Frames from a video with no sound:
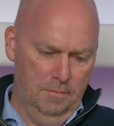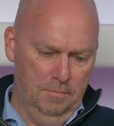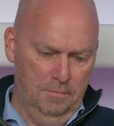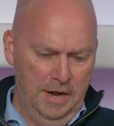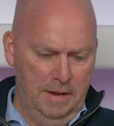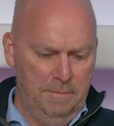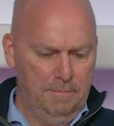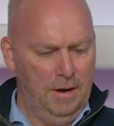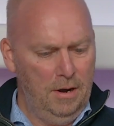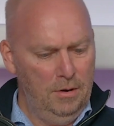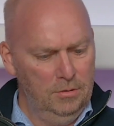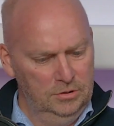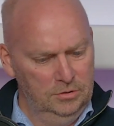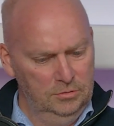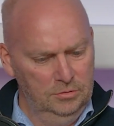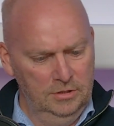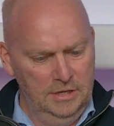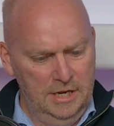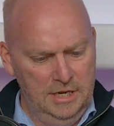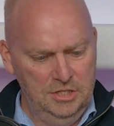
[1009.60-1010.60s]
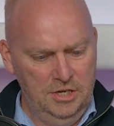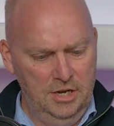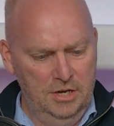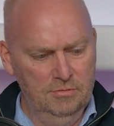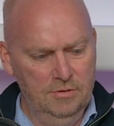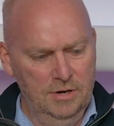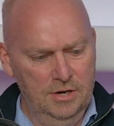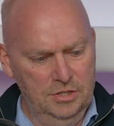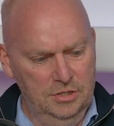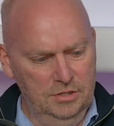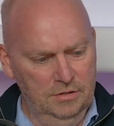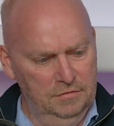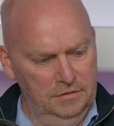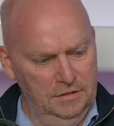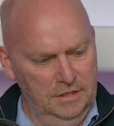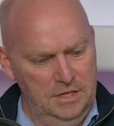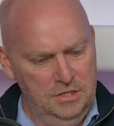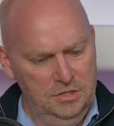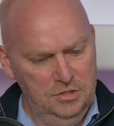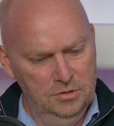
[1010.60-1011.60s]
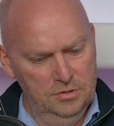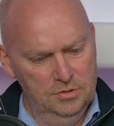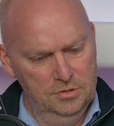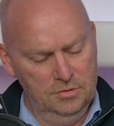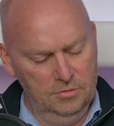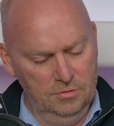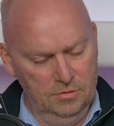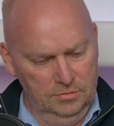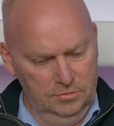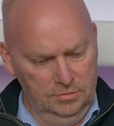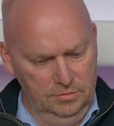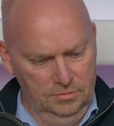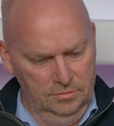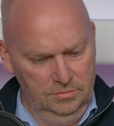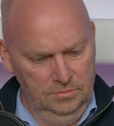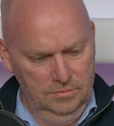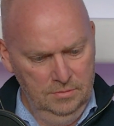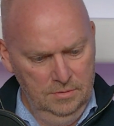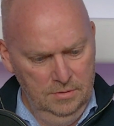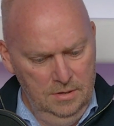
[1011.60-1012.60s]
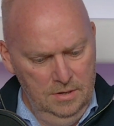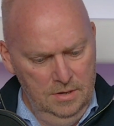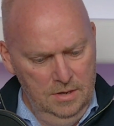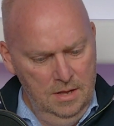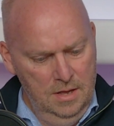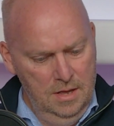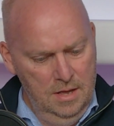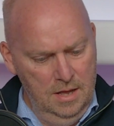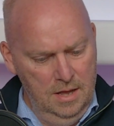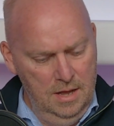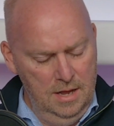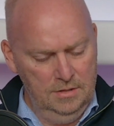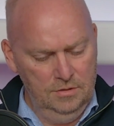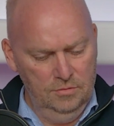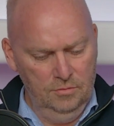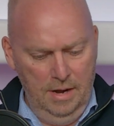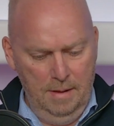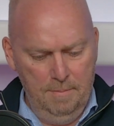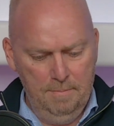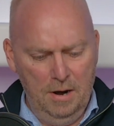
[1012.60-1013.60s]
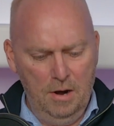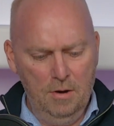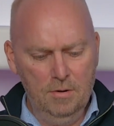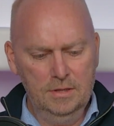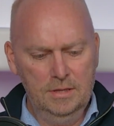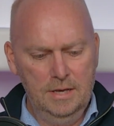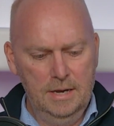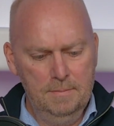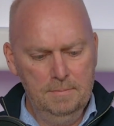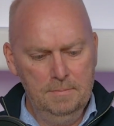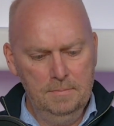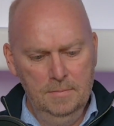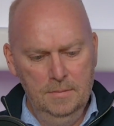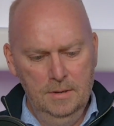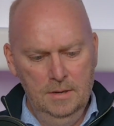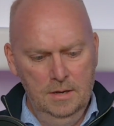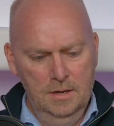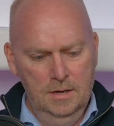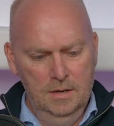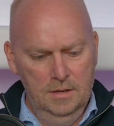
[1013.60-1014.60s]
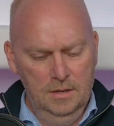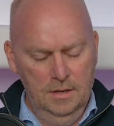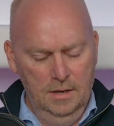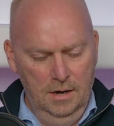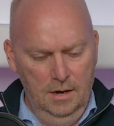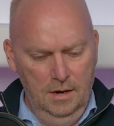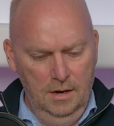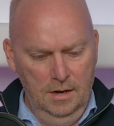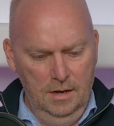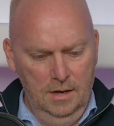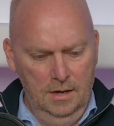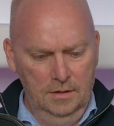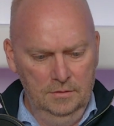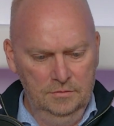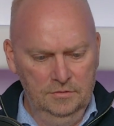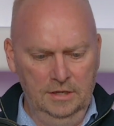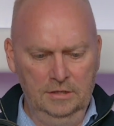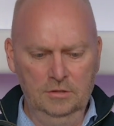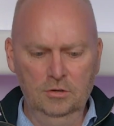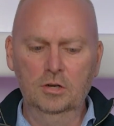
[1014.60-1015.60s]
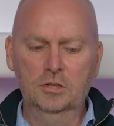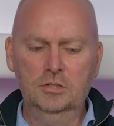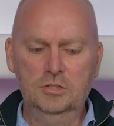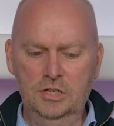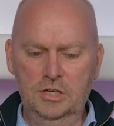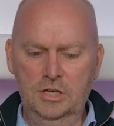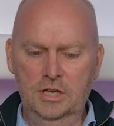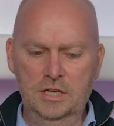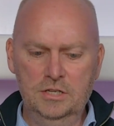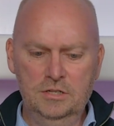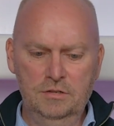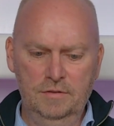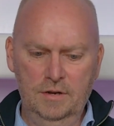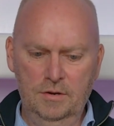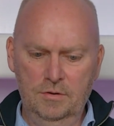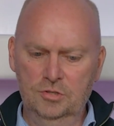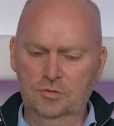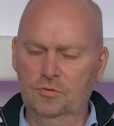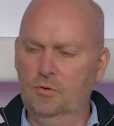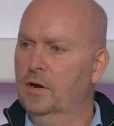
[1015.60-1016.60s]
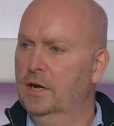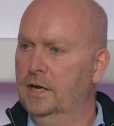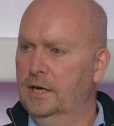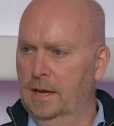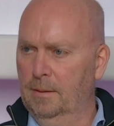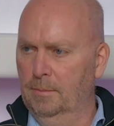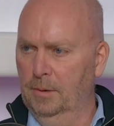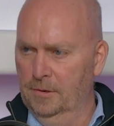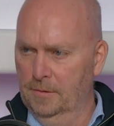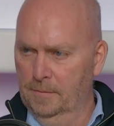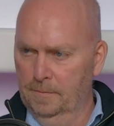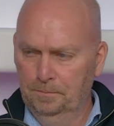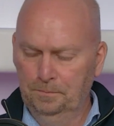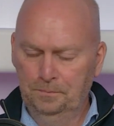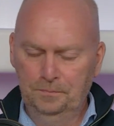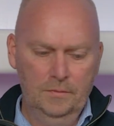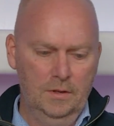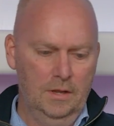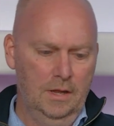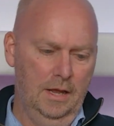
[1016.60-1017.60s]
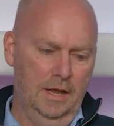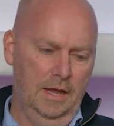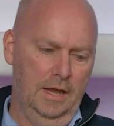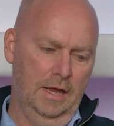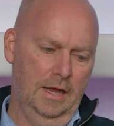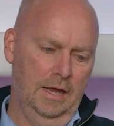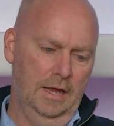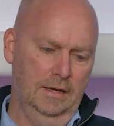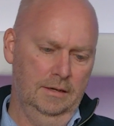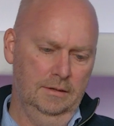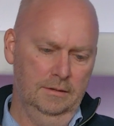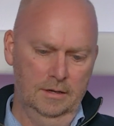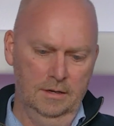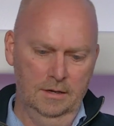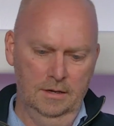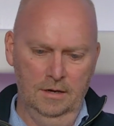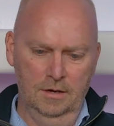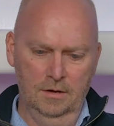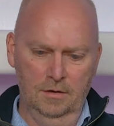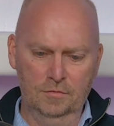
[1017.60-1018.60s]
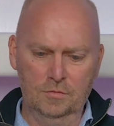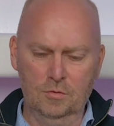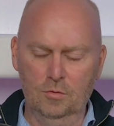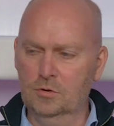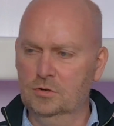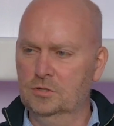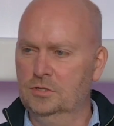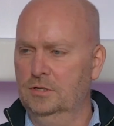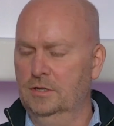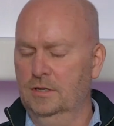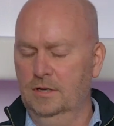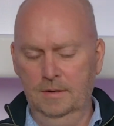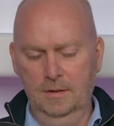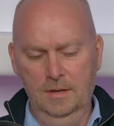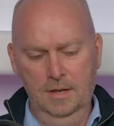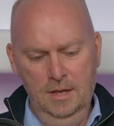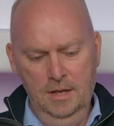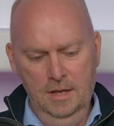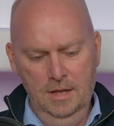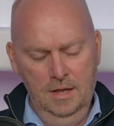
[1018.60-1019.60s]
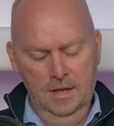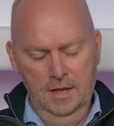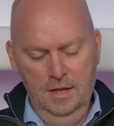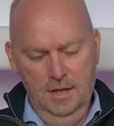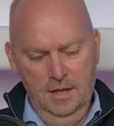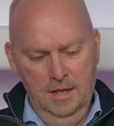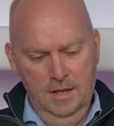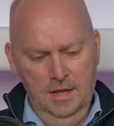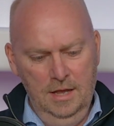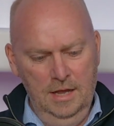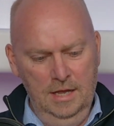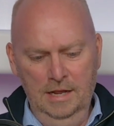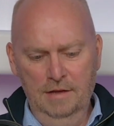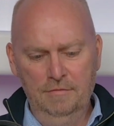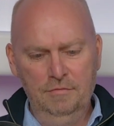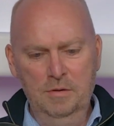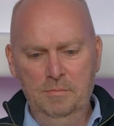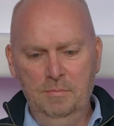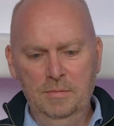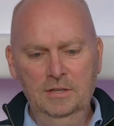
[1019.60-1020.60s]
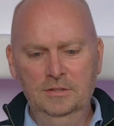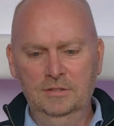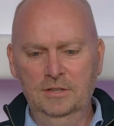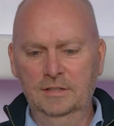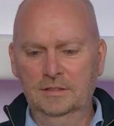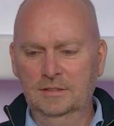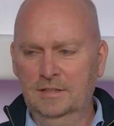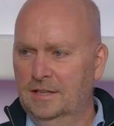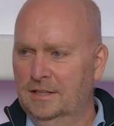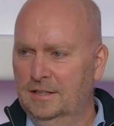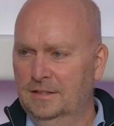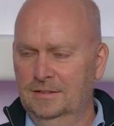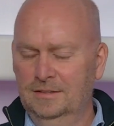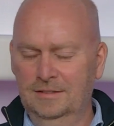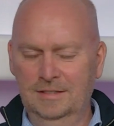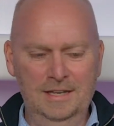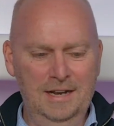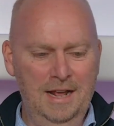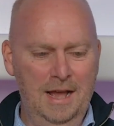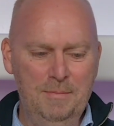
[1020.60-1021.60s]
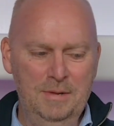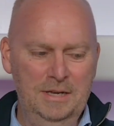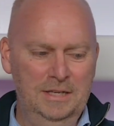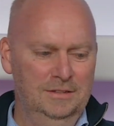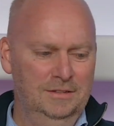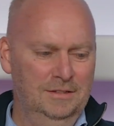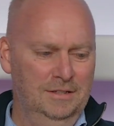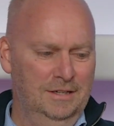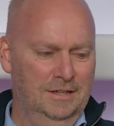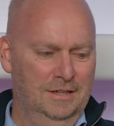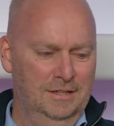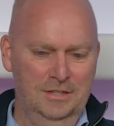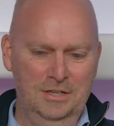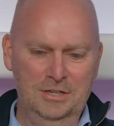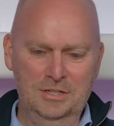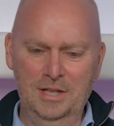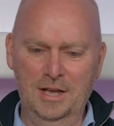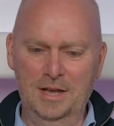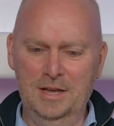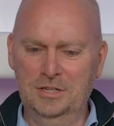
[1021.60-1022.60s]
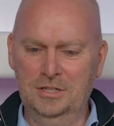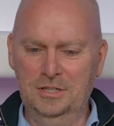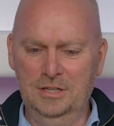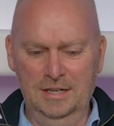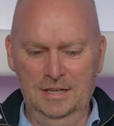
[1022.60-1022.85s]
bring power to the next generation of financials, or to empower them. Technology is a very strong enabler, and of course, in every meeting that I'm in these days,